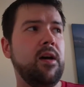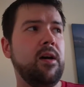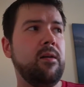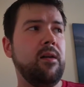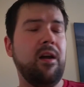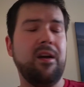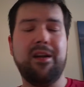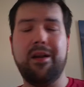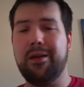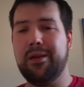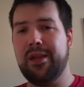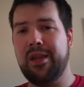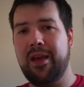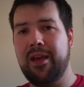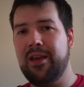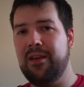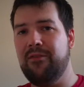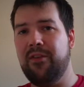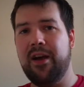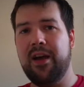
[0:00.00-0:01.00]
Like I
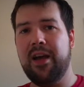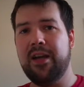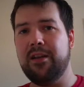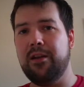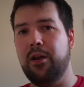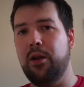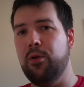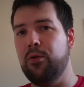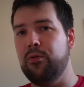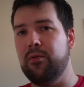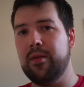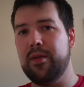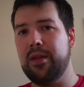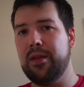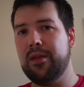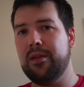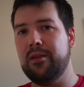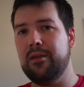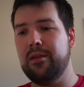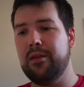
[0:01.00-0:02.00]
say, if I had a lower
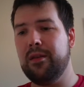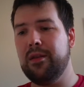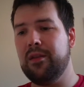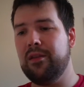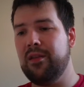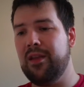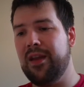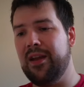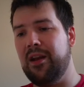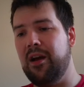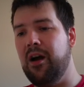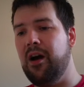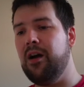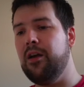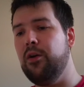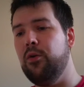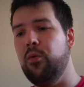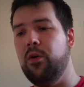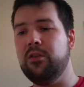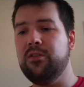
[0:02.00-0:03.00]
resistance and a
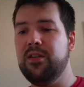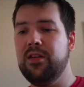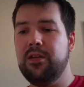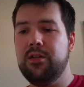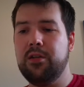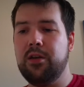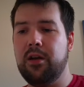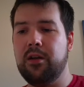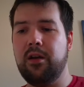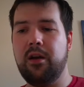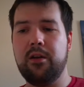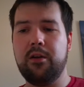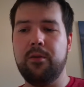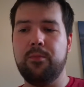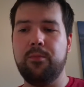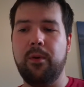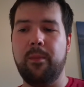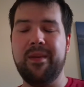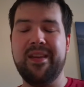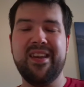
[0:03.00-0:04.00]
higher wattage, I
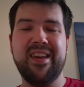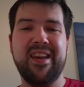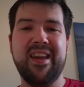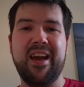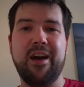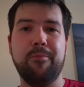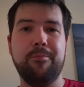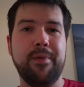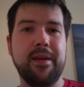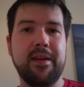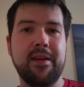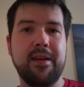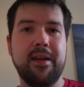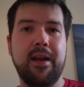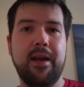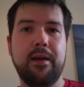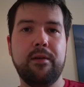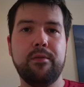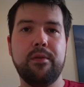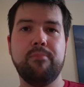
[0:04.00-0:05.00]
could probably kick out bigger
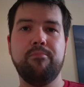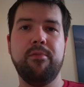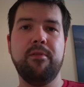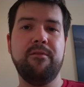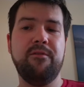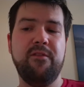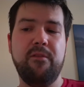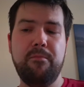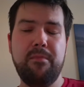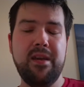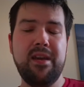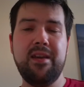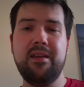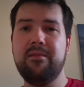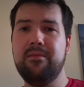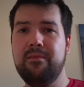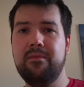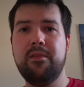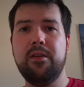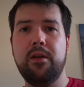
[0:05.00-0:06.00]
clouds. But for
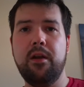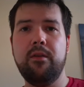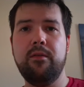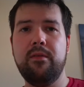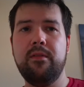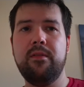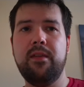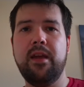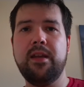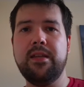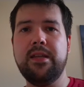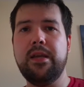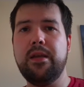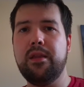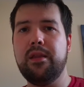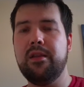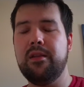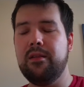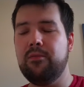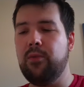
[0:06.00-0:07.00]
me, you know, they're
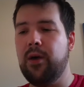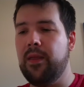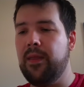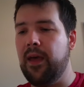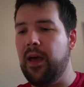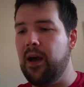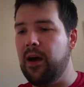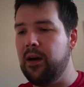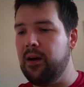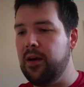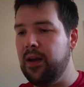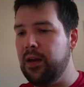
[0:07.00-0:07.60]
decent where they are